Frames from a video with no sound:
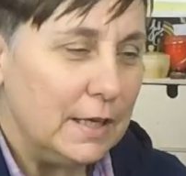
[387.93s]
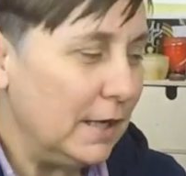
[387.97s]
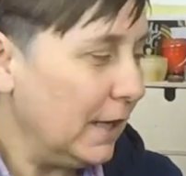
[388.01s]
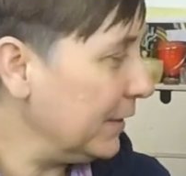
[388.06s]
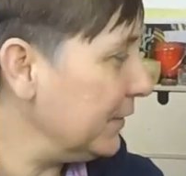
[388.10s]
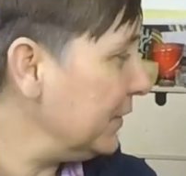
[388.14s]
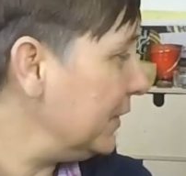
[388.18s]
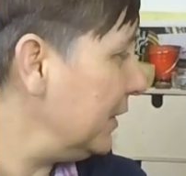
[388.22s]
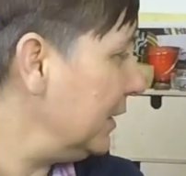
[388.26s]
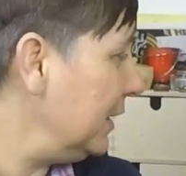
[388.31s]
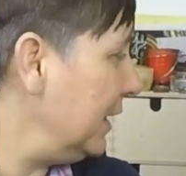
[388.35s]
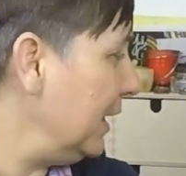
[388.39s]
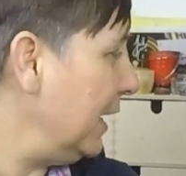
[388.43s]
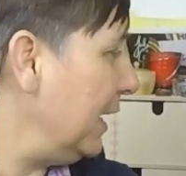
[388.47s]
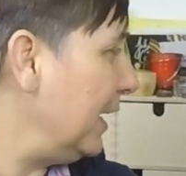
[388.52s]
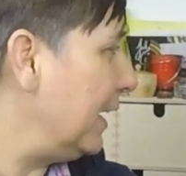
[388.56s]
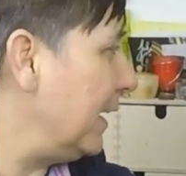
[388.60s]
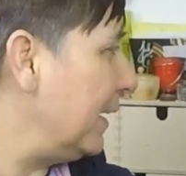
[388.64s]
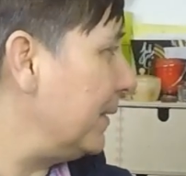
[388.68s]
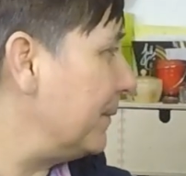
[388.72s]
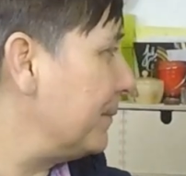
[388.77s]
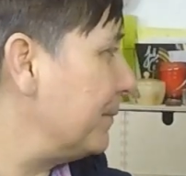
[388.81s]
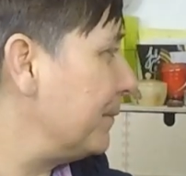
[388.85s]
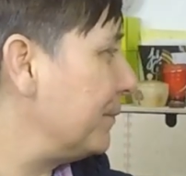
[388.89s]
And
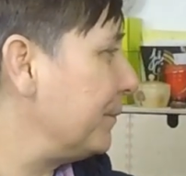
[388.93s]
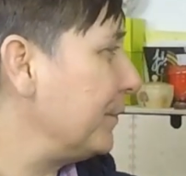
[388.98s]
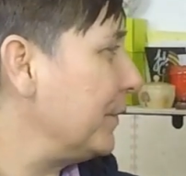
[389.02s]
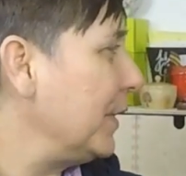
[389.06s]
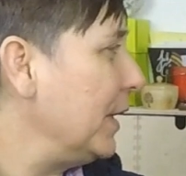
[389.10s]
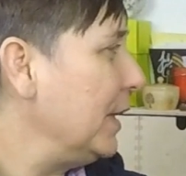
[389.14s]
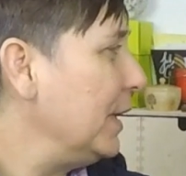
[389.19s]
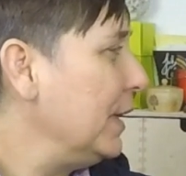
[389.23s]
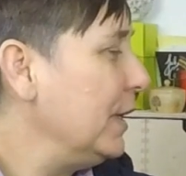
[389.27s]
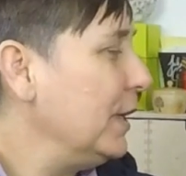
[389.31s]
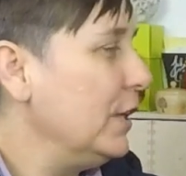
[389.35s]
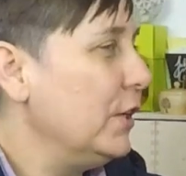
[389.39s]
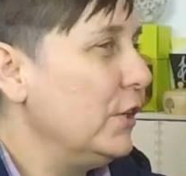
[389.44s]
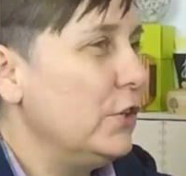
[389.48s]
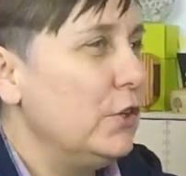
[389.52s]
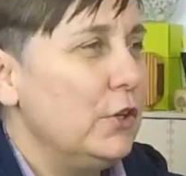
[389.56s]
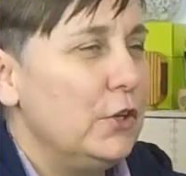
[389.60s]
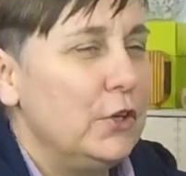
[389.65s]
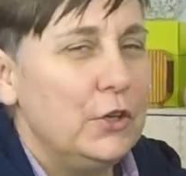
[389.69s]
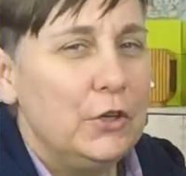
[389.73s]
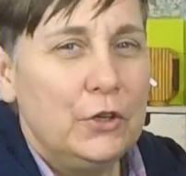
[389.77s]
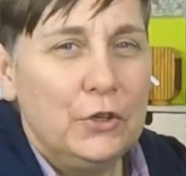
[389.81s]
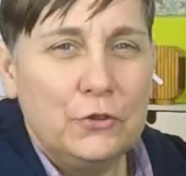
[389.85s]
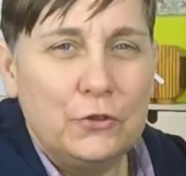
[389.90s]
yeah,
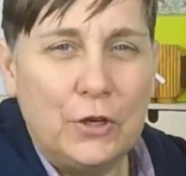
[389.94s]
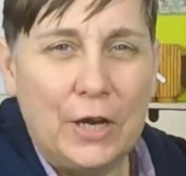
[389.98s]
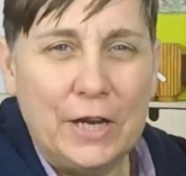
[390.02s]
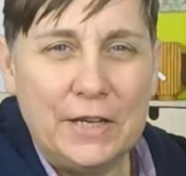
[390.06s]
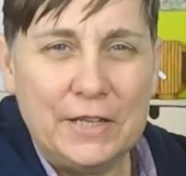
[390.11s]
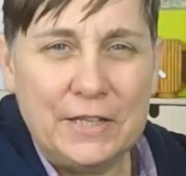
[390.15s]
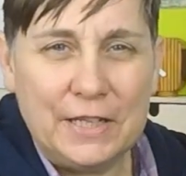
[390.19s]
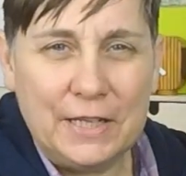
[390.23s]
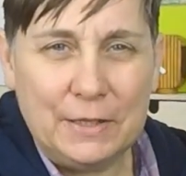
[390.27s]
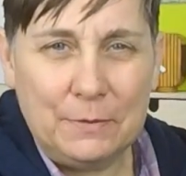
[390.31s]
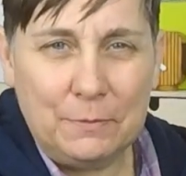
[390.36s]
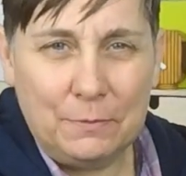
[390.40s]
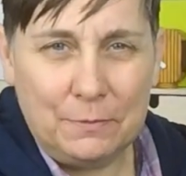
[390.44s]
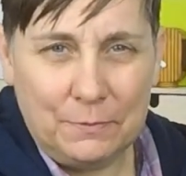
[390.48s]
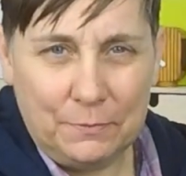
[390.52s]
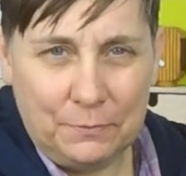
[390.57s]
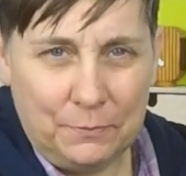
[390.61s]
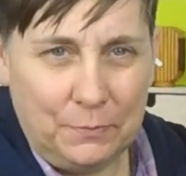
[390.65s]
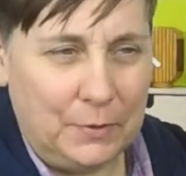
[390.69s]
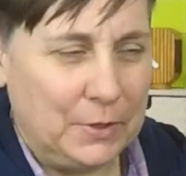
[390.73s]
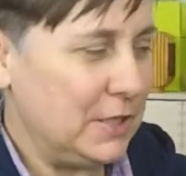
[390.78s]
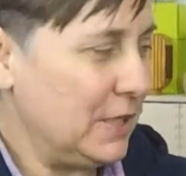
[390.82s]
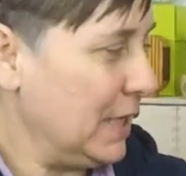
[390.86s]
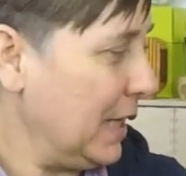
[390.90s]
Tracy
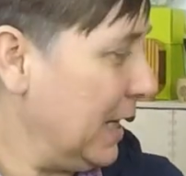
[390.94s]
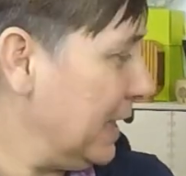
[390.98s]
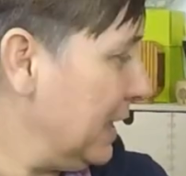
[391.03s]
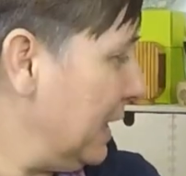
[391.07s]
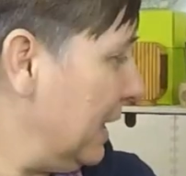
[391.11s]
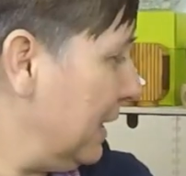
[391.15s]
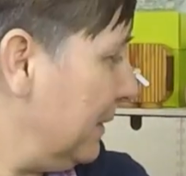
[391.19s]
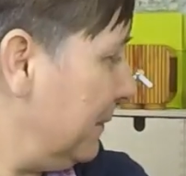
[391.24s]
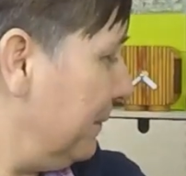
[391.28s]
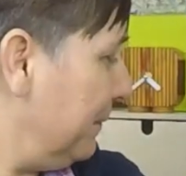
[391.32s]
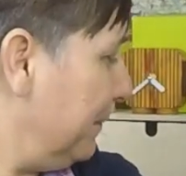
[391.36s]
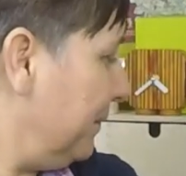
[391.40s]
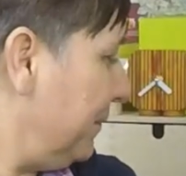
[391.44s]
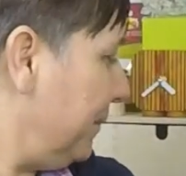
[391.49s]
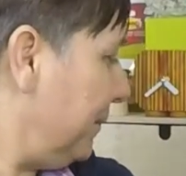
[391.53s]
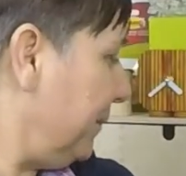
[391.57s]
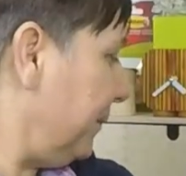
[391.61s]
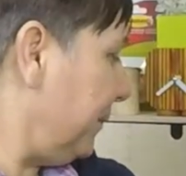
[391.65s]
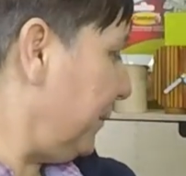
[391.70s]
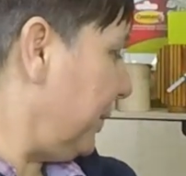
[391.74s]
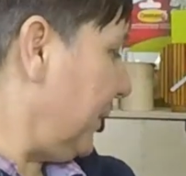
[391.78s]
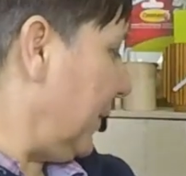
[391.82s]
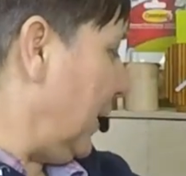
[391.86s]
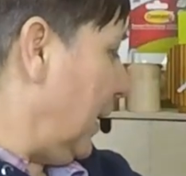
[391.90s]
was saying
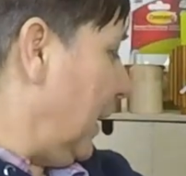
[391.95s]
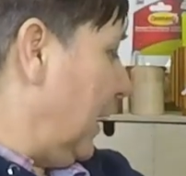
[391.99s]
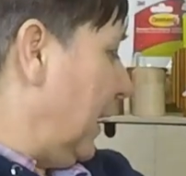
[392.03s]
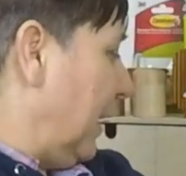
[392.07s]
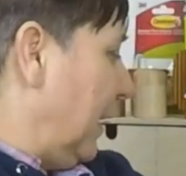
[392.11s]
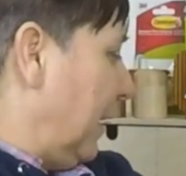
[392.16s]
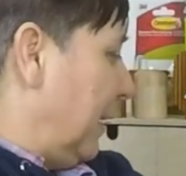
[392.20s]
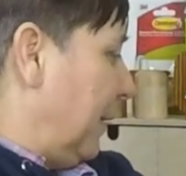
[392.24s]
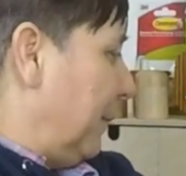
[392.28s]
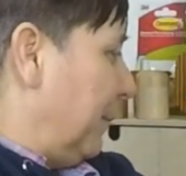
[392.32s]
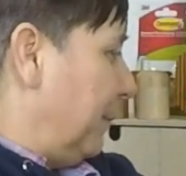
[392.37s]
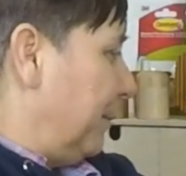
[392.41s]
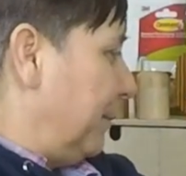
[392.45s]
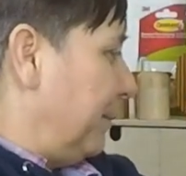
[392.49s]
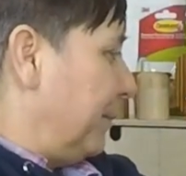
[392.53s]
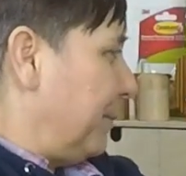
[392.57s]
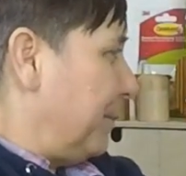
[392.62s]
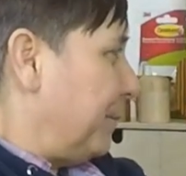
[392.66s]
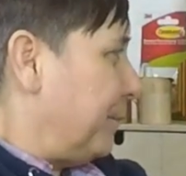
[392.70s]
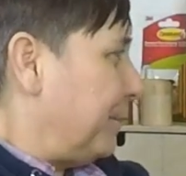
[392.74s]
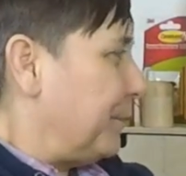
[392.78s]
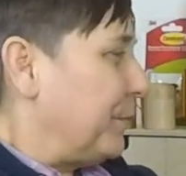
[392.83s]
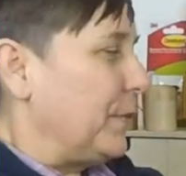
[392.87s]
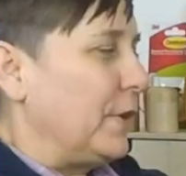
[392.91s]

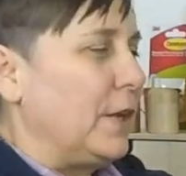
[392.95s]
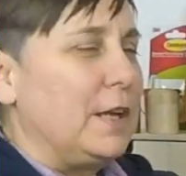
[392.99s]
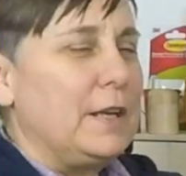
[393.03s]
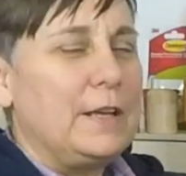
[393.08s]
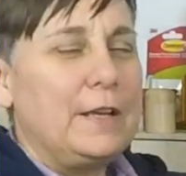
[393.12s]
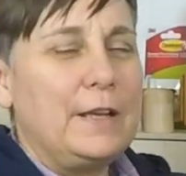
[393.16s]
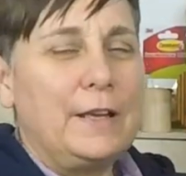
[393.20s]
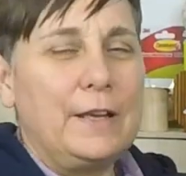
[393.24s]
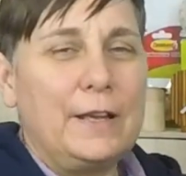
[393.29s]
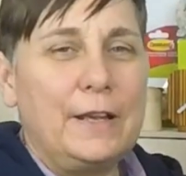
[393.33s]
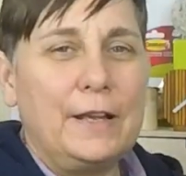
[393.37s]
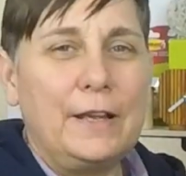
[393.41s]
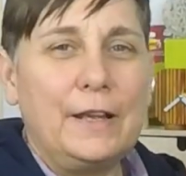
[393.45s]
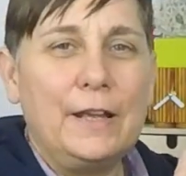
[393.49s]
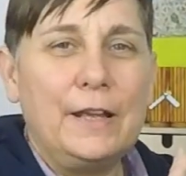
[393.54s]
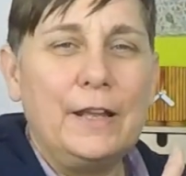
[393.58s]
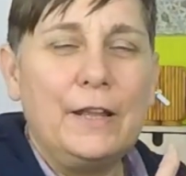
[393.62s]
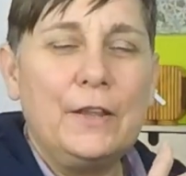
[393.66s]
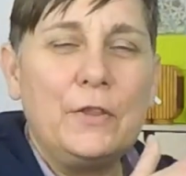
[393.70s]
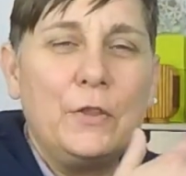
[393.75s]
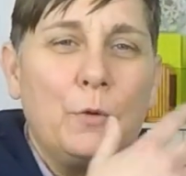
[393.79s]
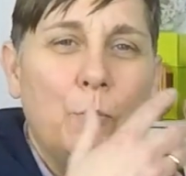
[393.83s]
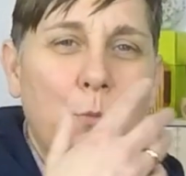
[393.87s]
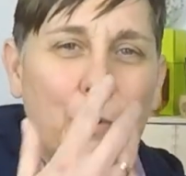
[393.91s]

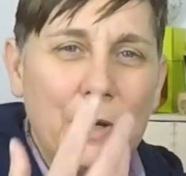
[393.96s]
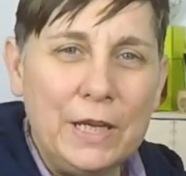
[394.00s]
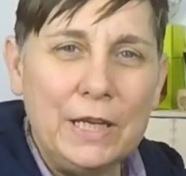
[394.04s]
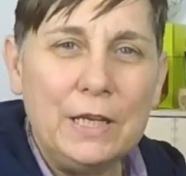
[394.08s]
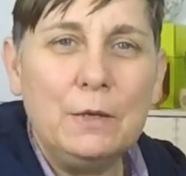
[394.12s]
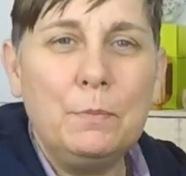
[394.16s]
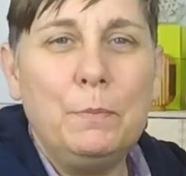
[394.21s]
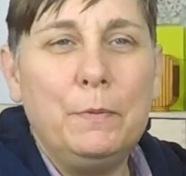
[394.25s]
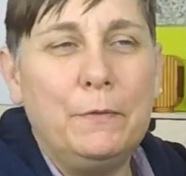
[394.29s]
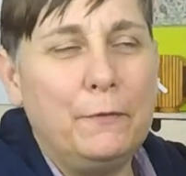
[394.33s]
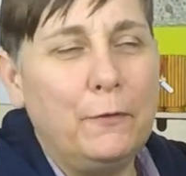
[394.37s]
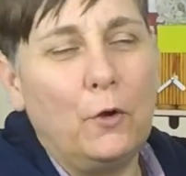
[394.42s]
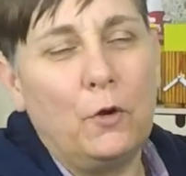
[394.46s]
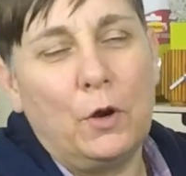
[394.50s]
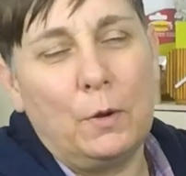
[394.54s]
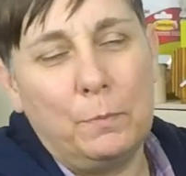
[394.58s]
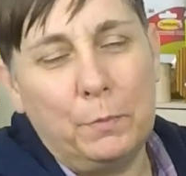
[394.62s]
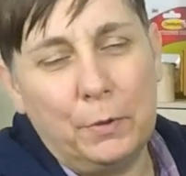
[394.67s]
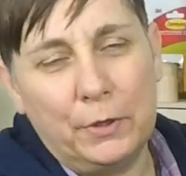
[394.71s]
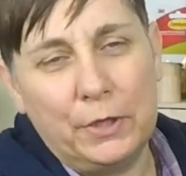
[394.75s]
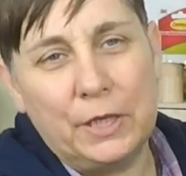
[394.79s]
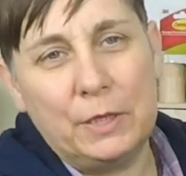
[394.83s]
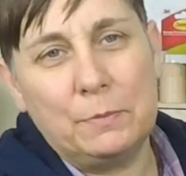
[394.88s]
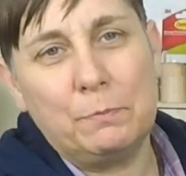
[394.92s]
the week before I
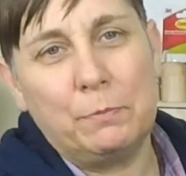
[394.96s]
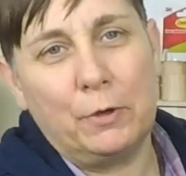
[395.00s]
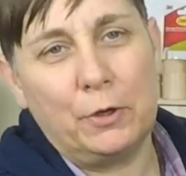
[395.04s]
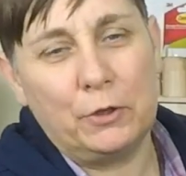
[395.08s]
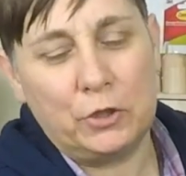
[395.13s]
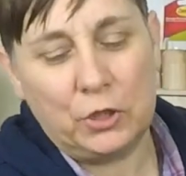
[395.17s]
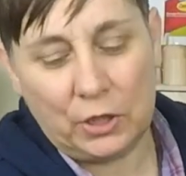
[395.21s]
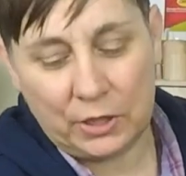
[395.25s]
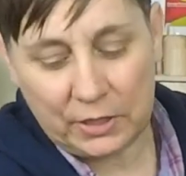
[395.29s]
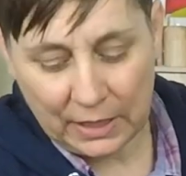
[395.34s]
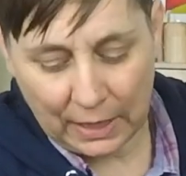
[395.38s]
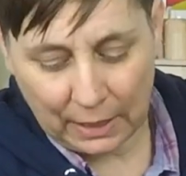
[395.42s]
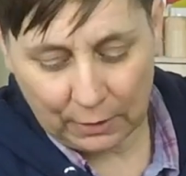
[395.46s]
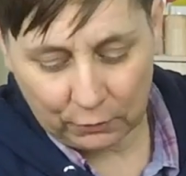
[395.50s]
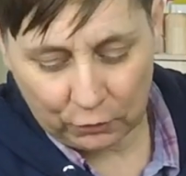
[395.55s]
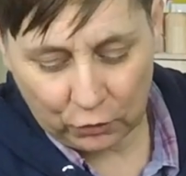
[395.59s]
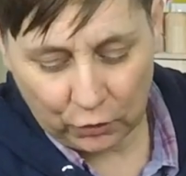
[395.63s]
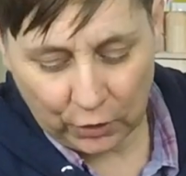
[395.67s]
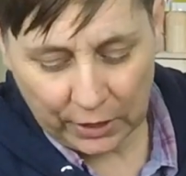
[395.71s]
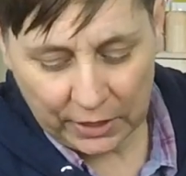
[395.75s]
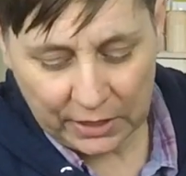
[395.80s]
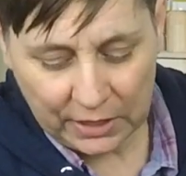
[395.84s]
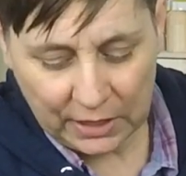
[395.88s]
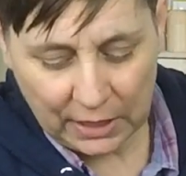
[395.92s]
put this project out,
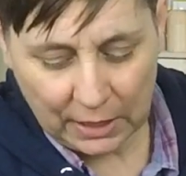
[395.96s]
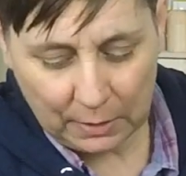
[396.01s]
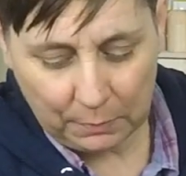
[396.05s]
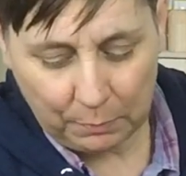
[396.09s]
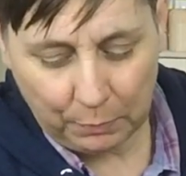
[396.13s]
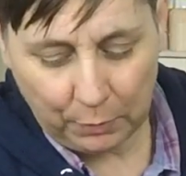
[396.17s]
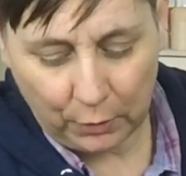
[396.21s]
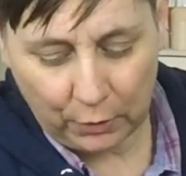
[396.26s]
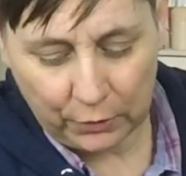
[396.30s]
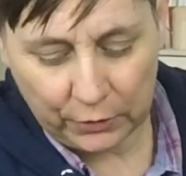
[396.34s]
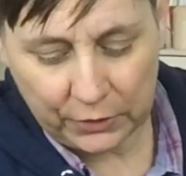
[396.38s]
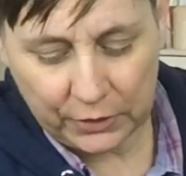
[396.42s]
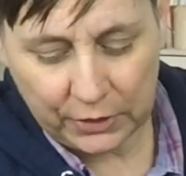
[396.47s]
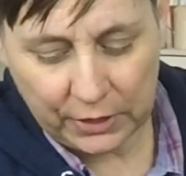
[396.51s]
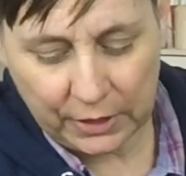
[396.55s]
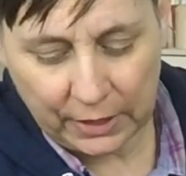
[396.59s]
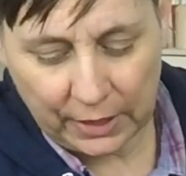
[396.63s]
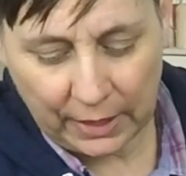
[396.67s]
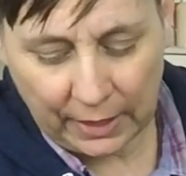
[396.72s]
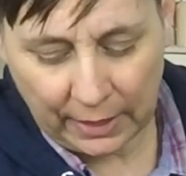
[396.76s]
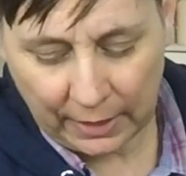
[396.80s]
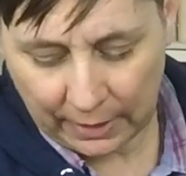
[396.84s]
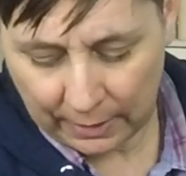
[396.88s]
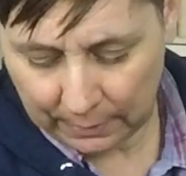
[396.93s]
Tracy had put
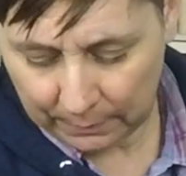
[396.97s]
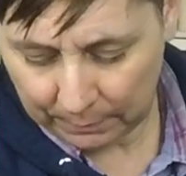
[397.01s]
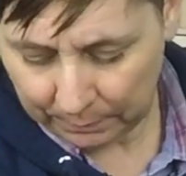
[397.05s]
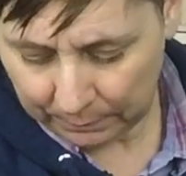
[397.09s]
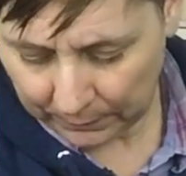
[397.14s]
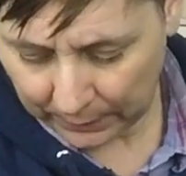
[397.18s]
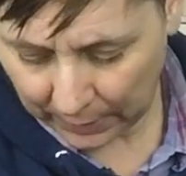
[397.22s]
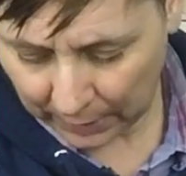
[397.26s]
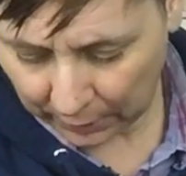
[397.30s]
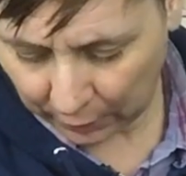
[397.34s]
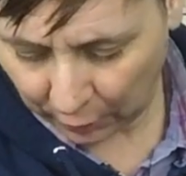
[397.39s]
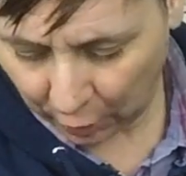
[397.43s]
a